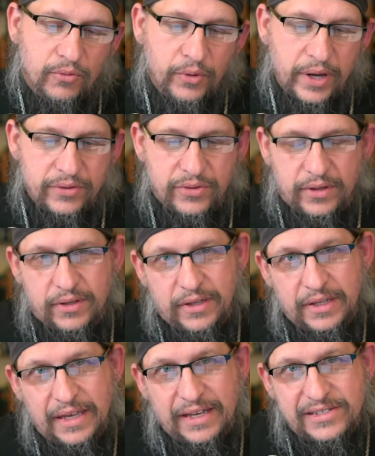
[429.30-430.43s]
with
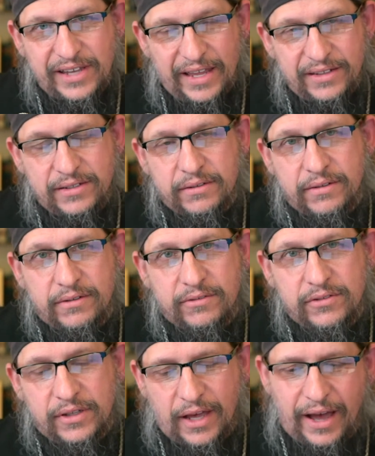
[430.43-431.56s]
the ascent
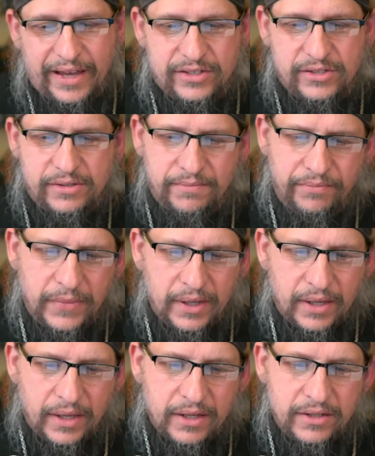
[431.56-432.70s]
to the heights,
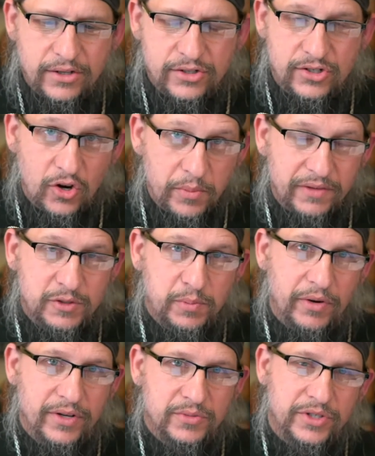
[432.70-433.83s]
discernment of
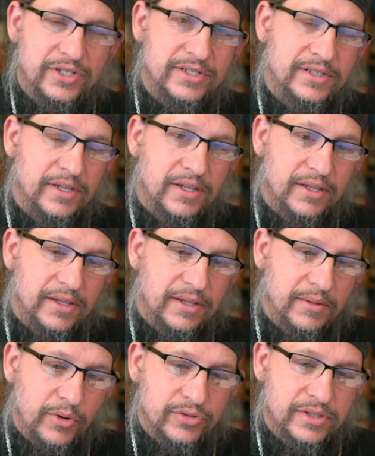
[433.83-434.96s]
spirits, which is
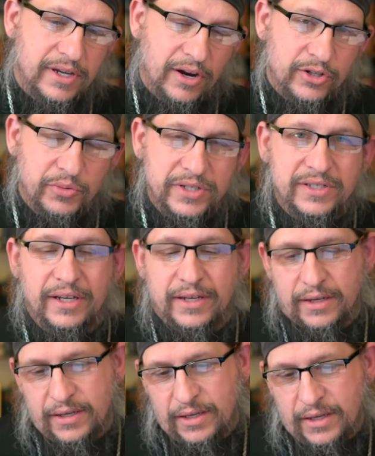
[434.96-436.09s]
the most characteristic,
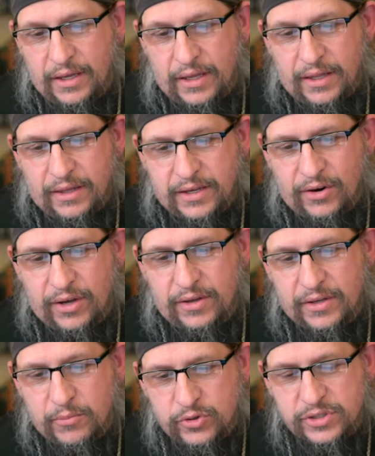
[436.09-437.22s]
the char-
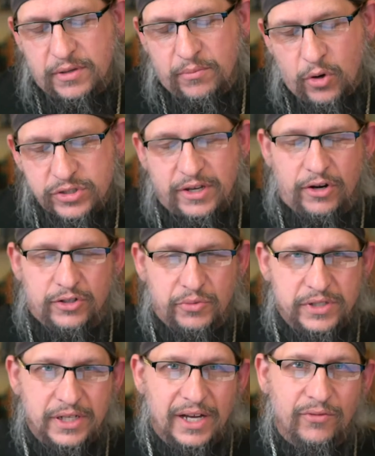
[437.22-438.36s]
most most
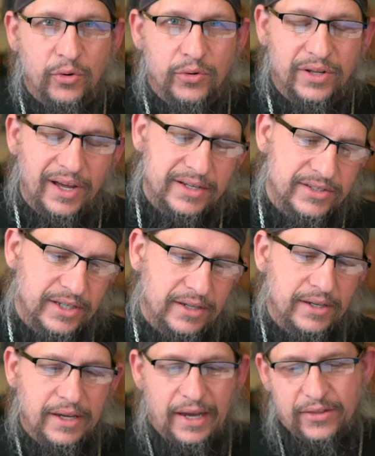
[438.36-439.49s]
characteristic of orthodoxy
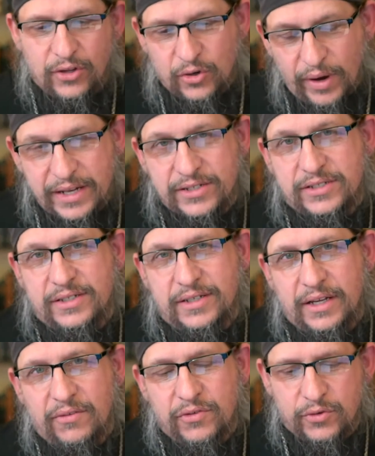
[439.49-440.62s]
and the greatest
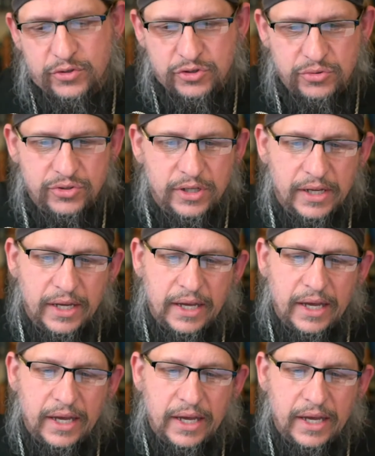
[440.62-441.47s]
of the virtues,